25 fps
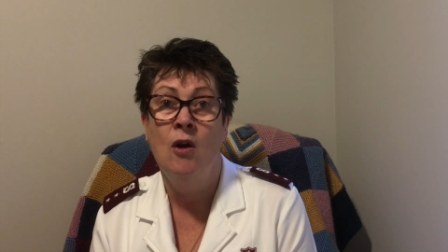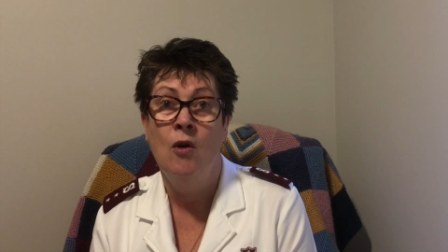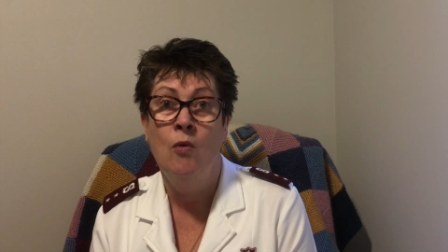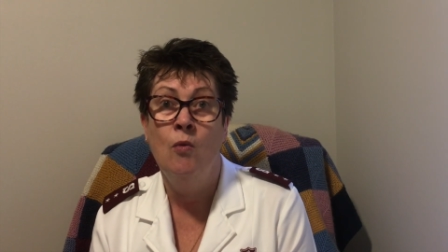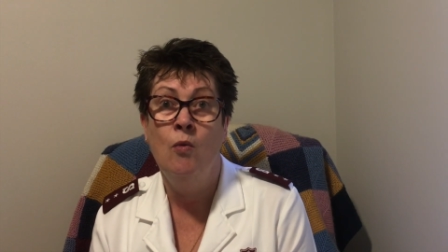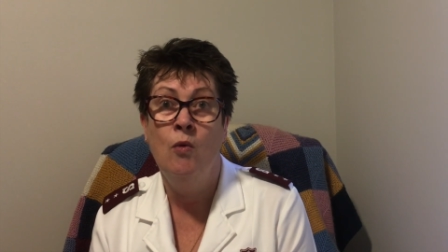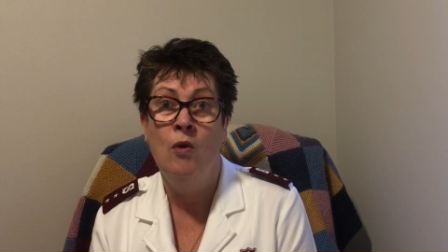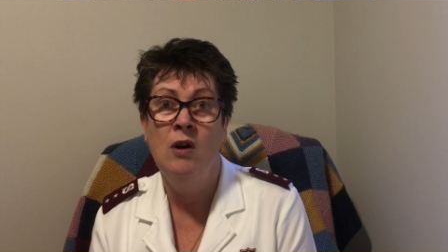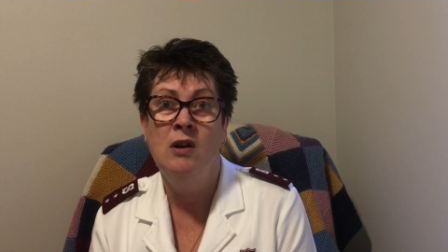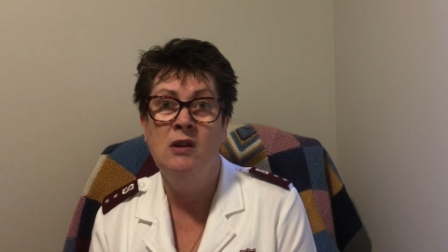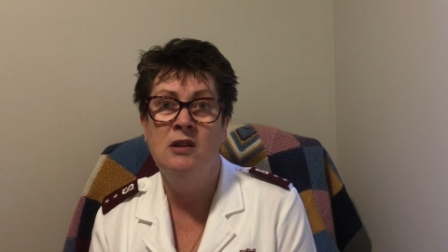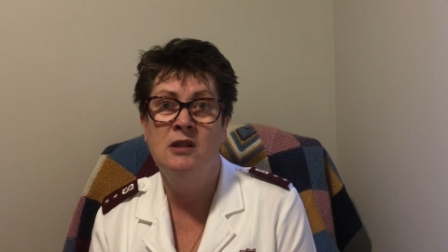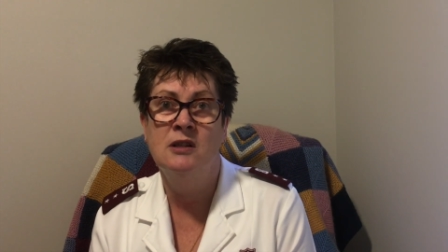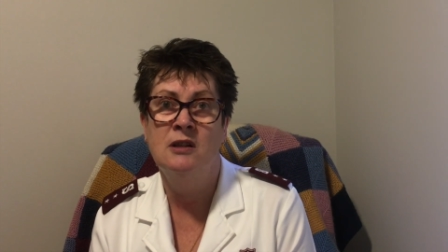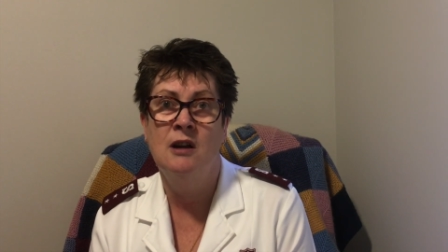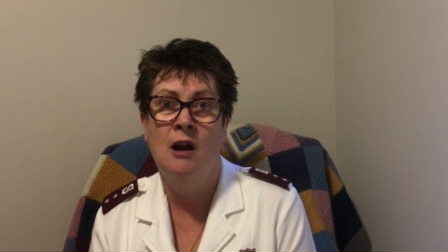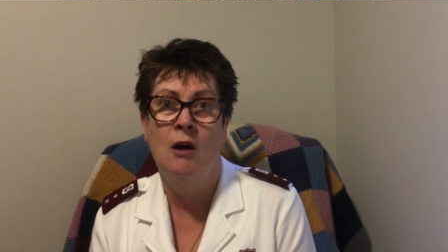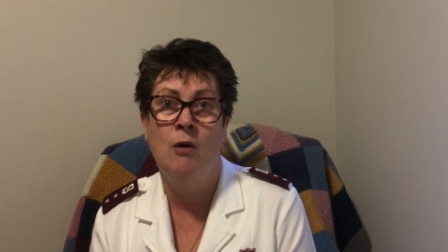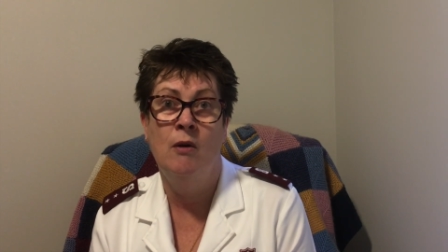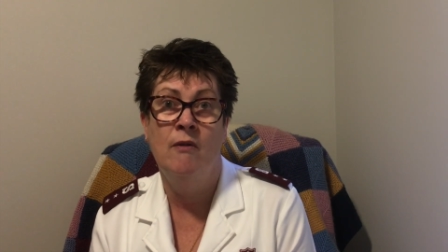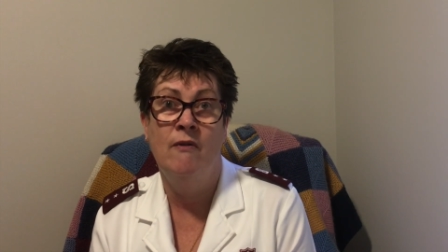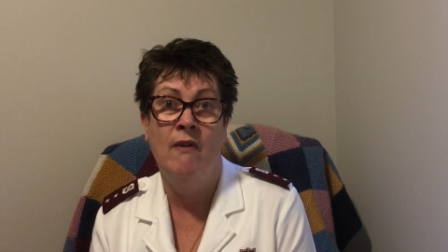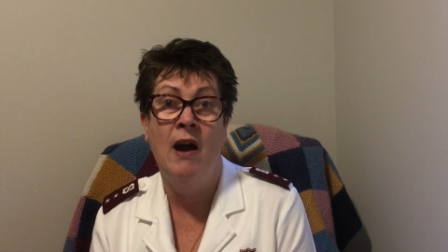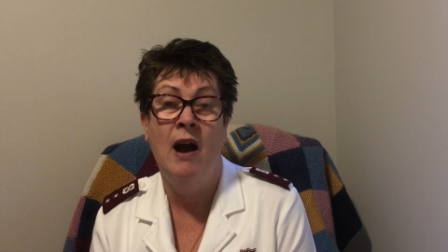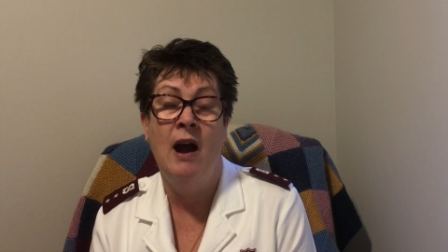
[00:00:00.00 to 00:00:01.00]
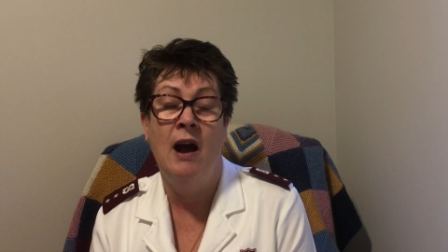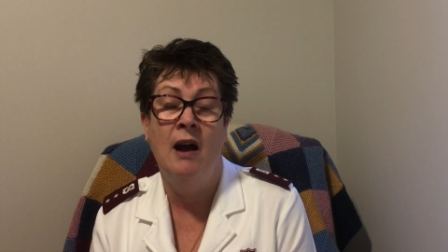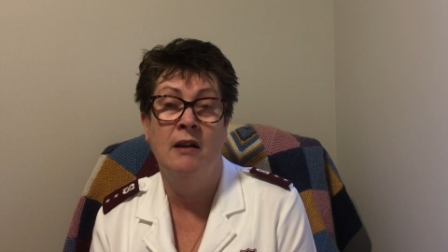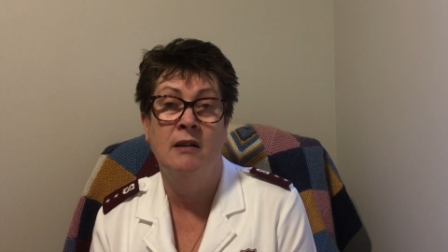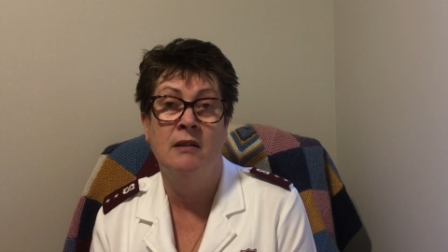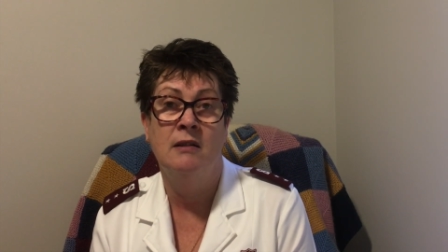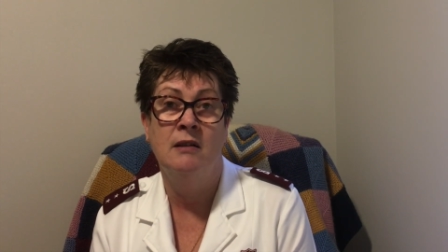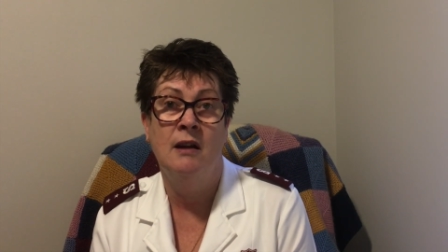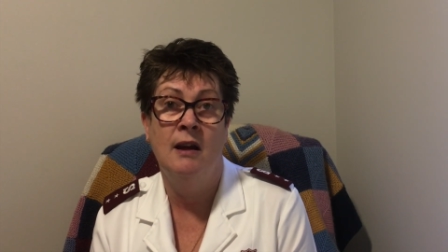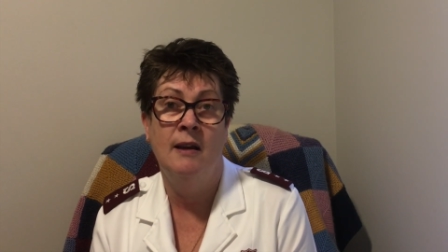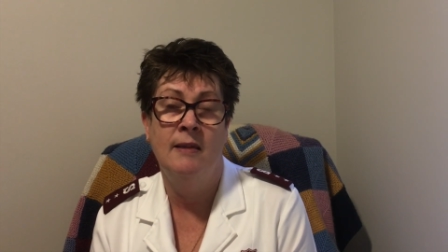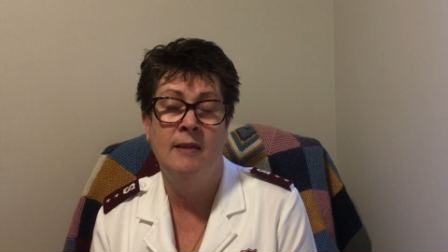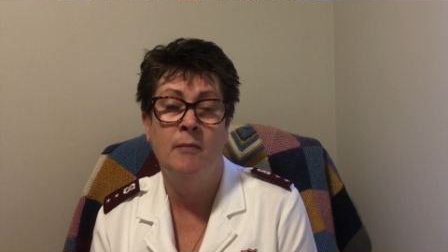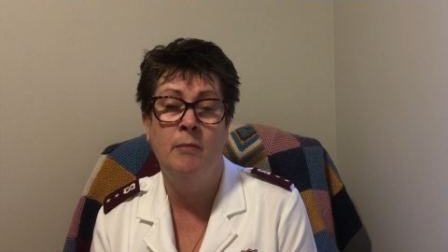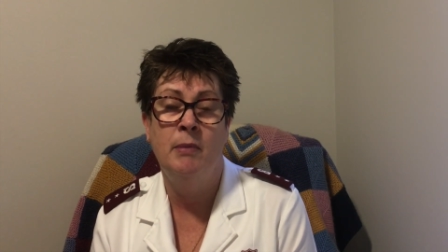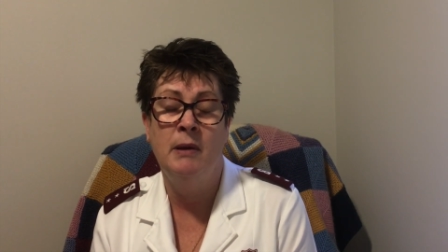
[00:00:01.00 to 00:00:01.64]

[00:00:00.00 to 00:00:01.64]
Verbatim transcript: were slow of heart at the